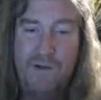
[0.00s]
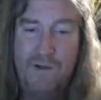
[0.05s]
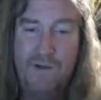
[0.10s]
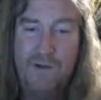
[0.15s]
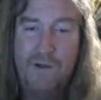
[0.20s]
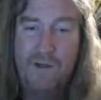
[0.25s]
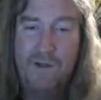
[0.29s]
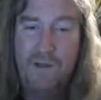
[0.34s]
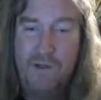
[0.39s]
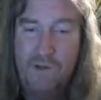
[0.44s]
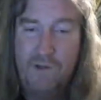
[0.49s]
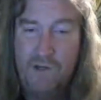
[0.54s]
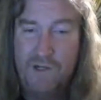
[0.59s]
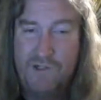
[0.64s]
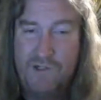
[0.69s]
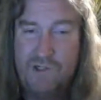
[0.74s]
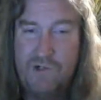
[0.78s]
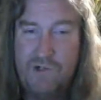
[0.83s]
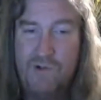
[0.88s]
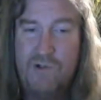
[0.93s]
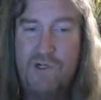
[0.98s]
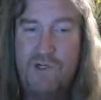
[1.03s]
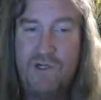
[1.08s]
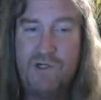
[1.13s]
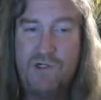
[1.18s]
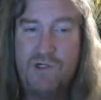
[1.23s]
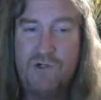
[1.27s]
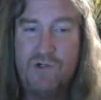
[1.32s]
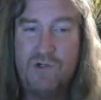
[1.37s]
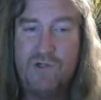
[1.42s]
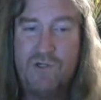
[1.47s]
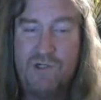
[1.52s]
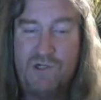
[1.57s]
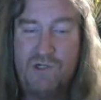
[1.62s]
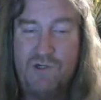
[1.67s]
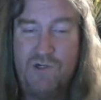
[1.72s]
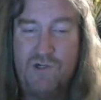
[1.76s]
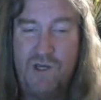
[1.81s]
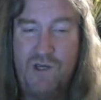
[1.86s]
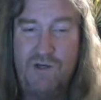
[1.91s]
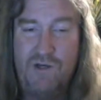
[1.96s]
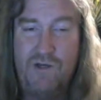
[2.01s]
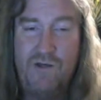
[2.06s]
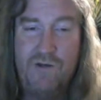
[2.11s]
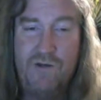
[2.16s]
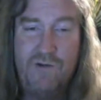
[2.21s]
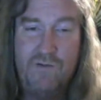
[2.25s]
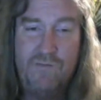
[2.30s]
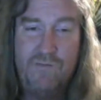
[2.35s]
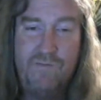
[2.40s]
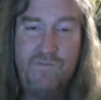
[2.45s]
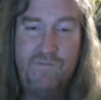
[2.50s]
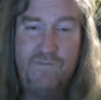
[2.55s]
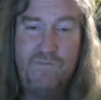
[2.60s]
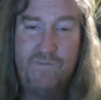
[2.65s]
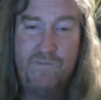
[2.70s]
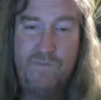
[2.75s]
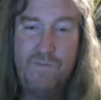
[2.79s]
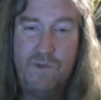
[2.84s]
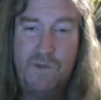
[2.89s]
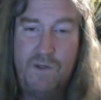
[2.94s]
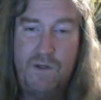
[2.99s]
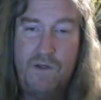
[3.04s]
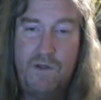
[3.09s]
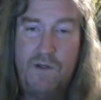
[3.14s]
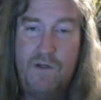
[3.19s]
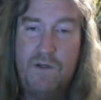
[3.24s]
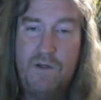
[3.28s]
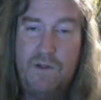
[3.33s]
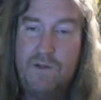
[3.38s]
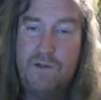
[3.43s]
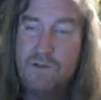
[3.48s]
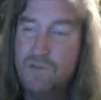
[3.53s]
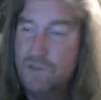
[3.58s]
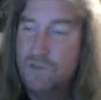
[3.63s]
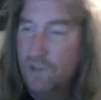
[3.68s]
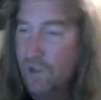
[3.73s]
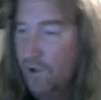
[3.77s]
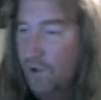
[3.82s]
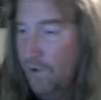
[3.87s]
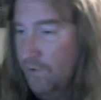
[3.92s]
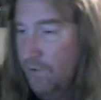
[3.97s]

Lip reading: you got your credentials that you need. So,